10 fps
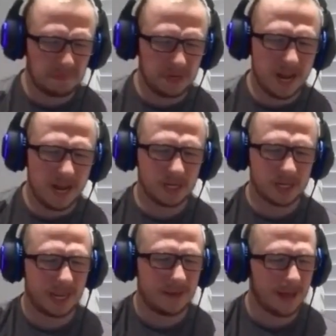Yeah, just
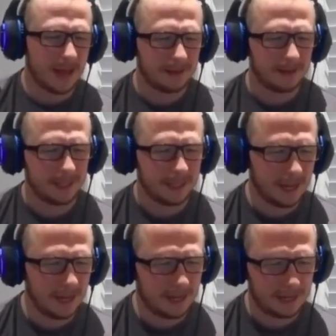keep that.
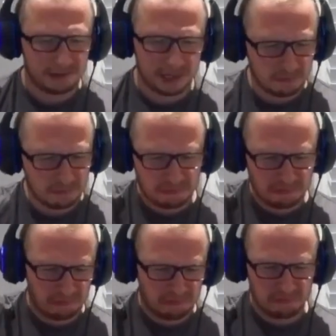Yeah. Just... We
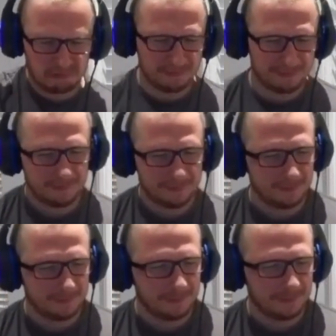just, we just don't talk
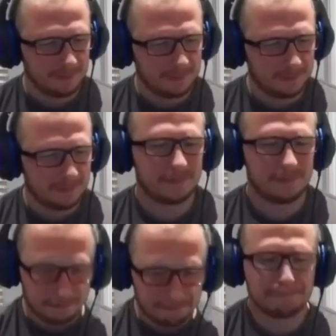about that.
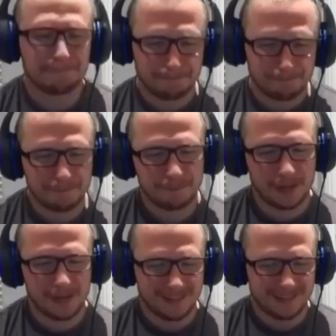We're, not, we're just kind
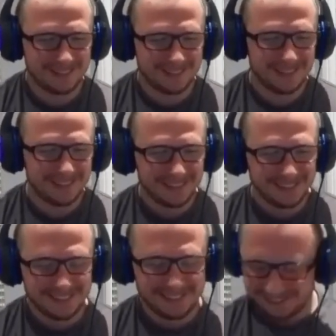of,
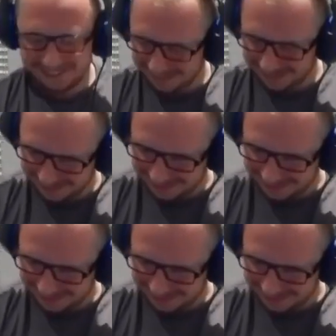and then I started